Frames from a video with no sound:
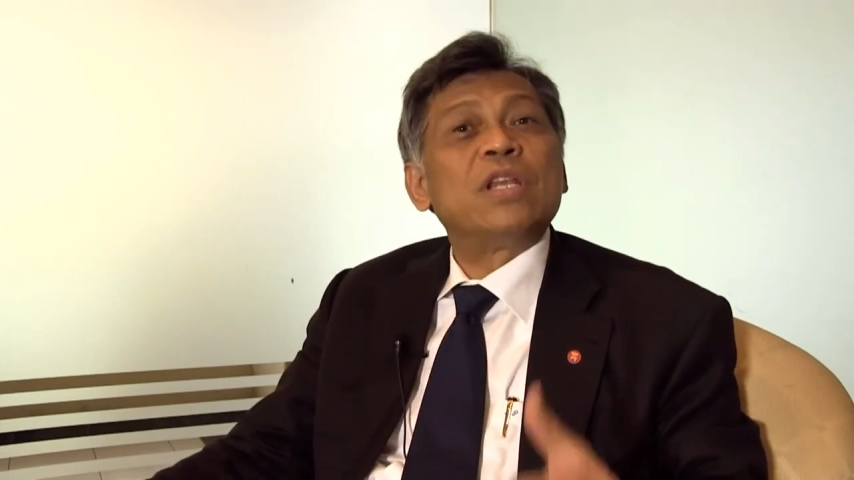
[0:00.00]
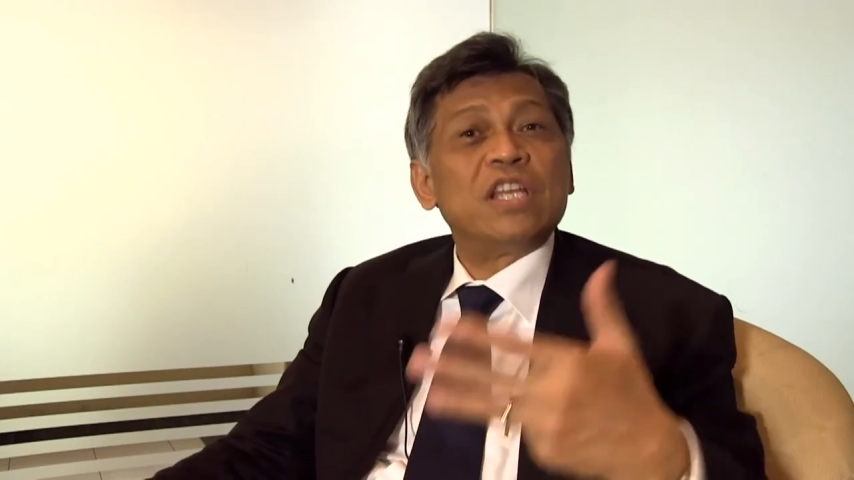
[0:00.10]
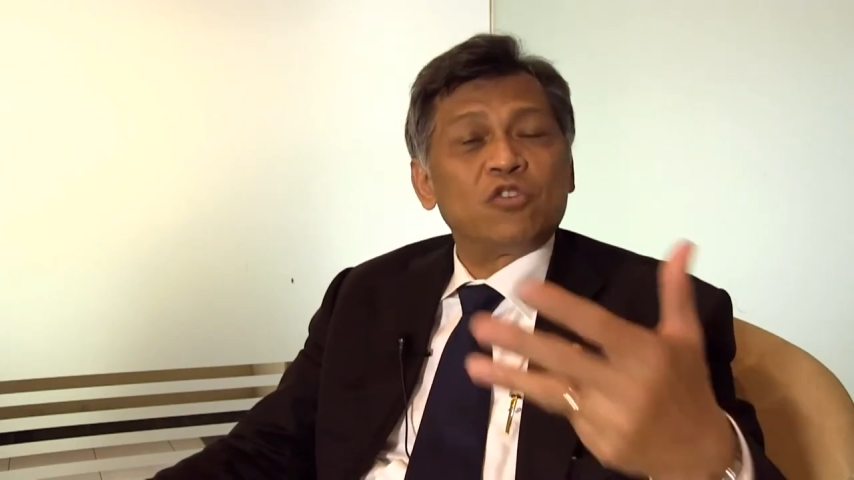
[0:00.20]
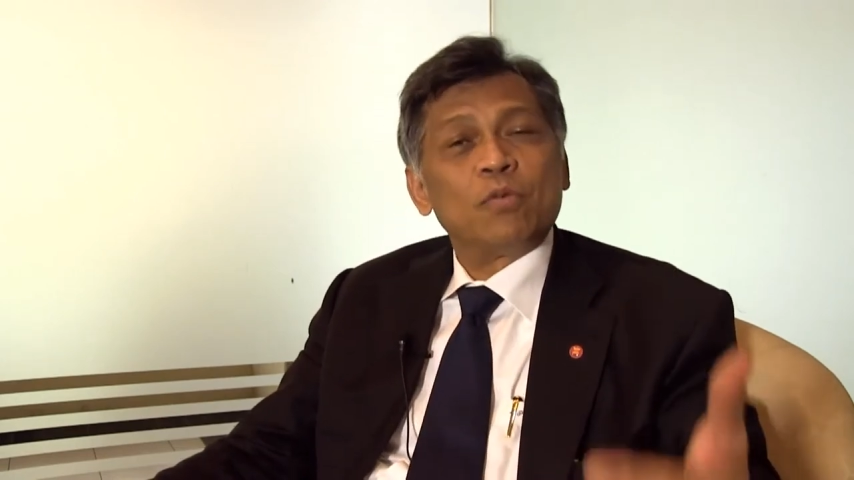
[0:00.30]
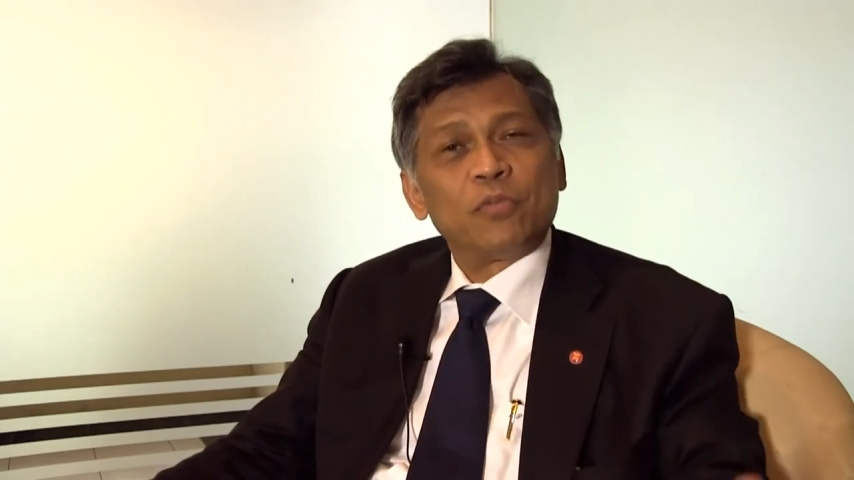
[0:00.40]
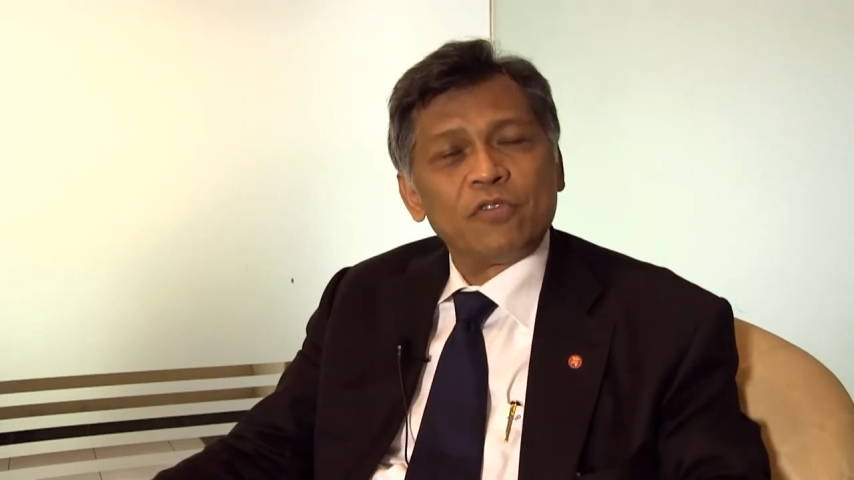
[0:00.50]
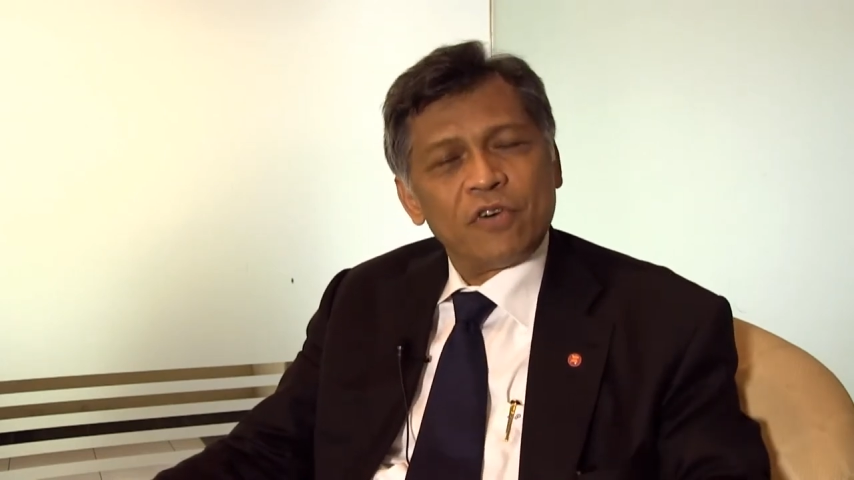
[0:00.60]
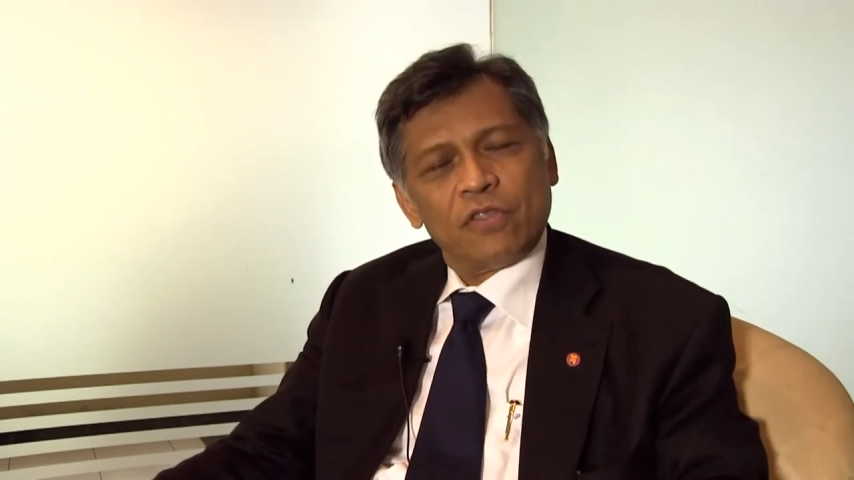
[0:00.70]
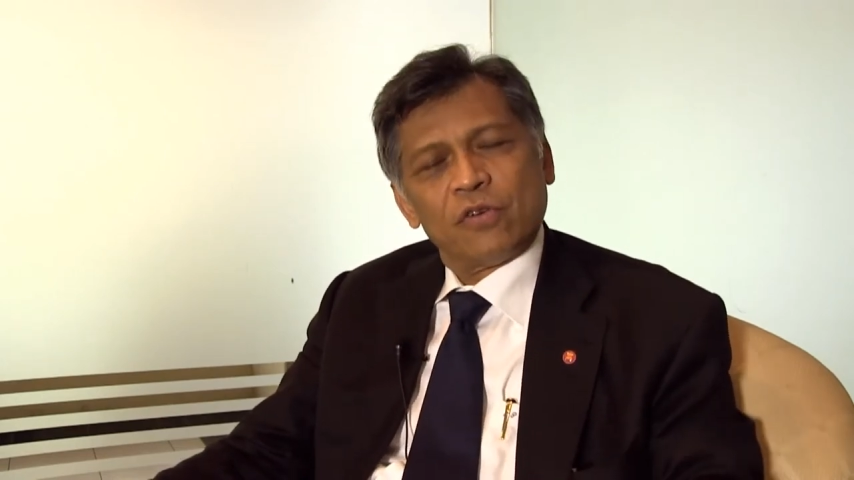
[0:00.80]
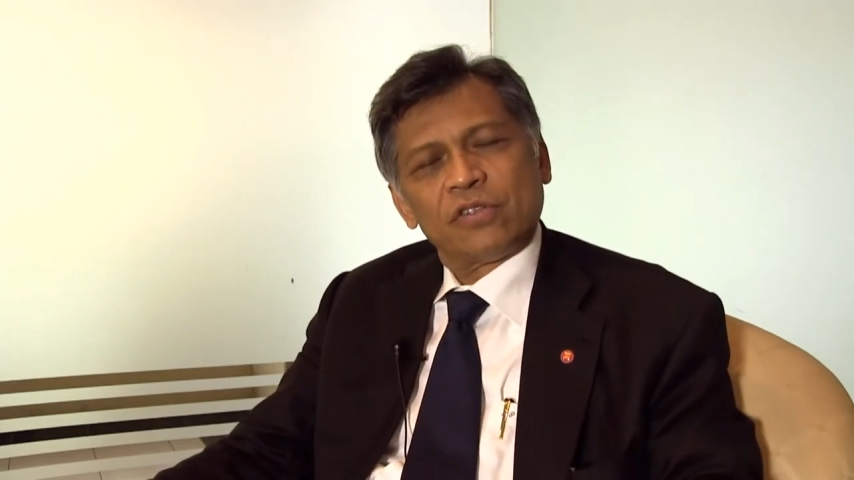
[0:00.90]
We need to
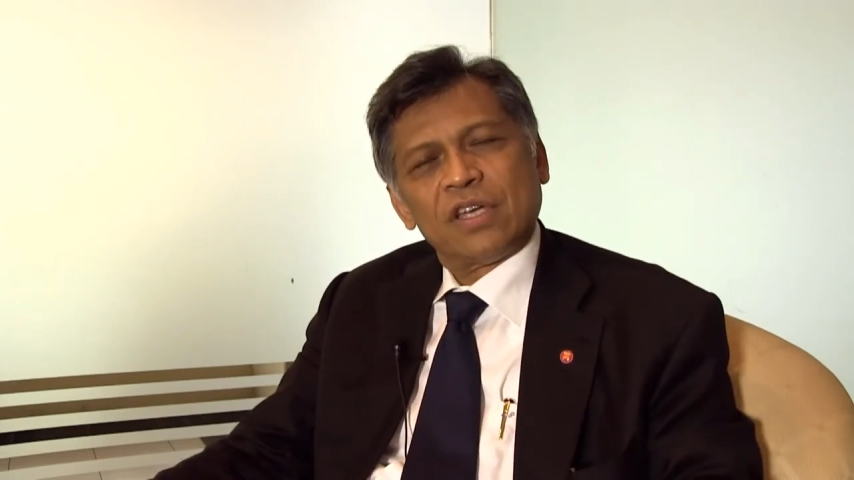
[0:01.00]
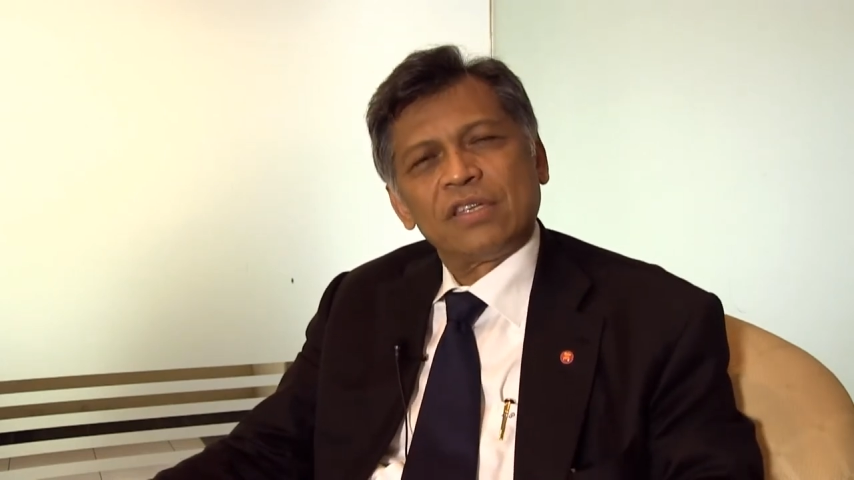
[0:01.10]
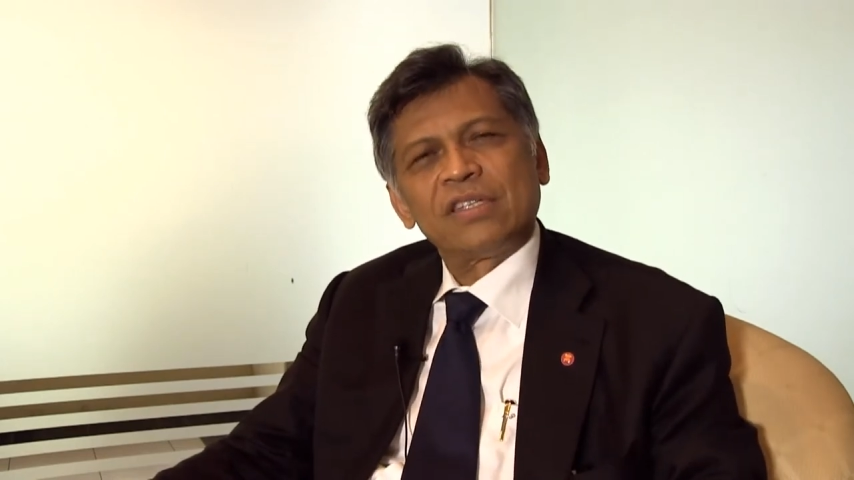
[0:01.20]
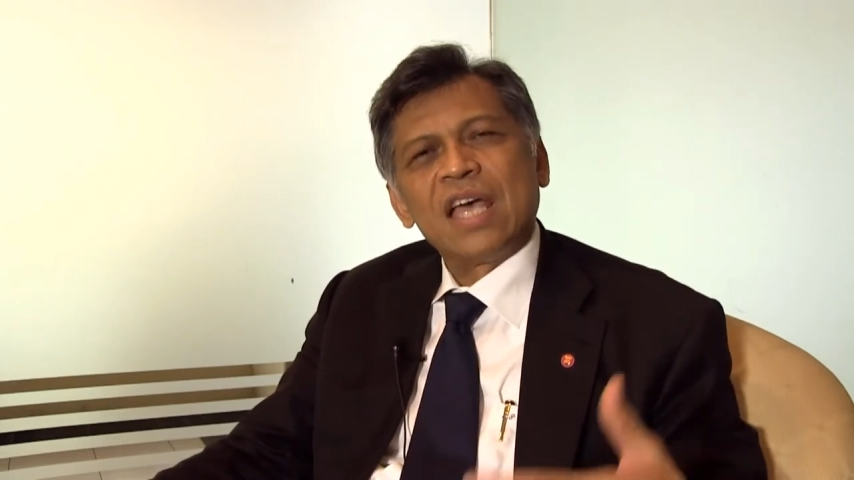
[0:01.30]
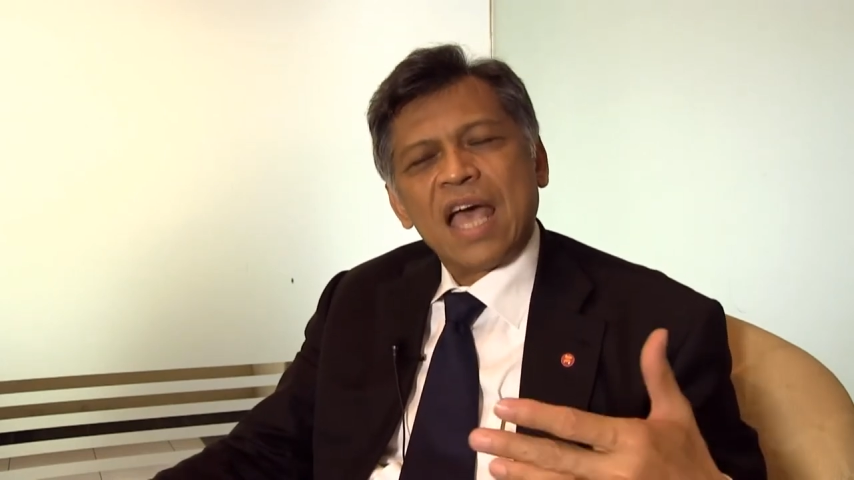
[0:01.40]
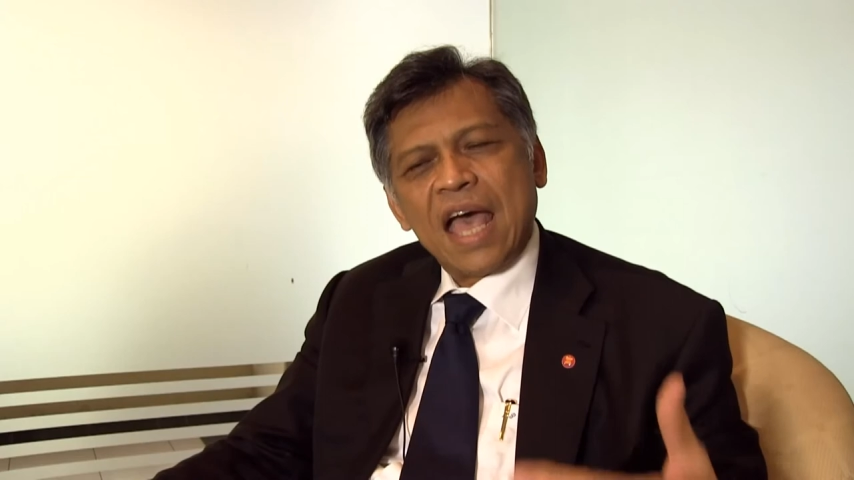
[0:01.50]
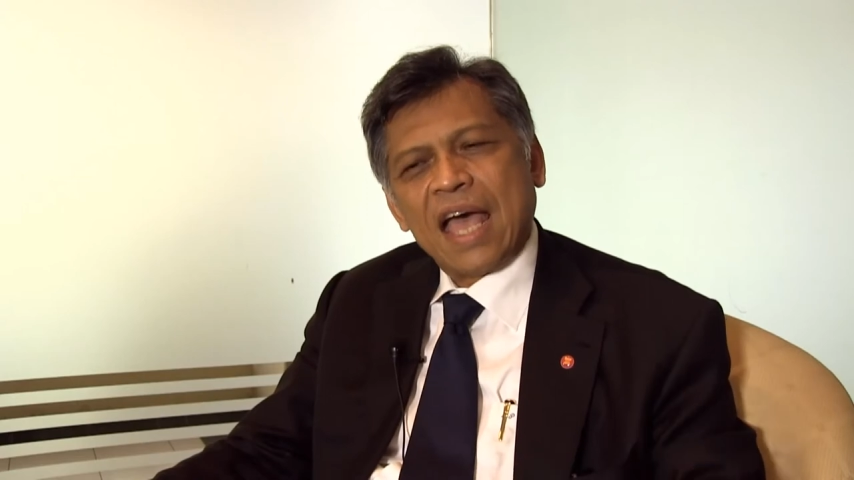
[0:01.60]
improve on those things,